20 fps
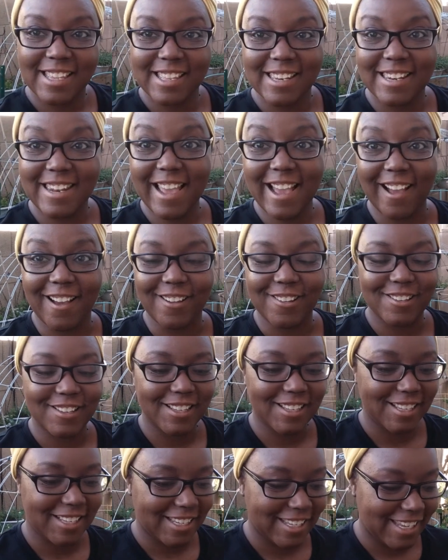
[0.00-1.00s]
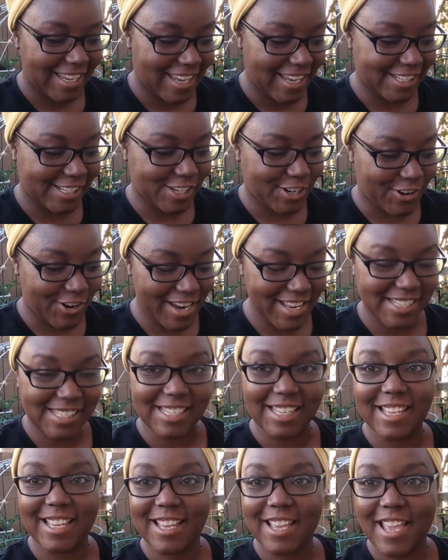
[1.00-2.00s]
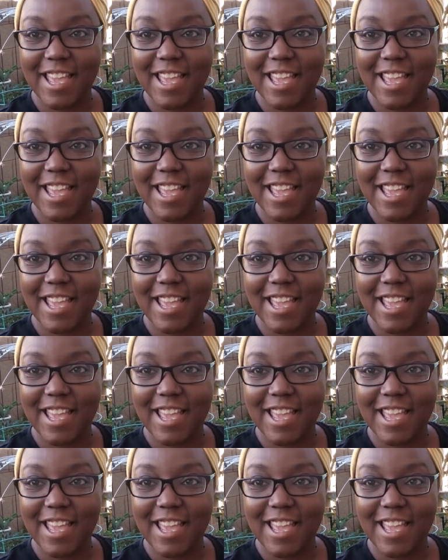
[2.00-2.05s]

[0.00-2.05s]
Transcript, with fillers: Now, it's crazy.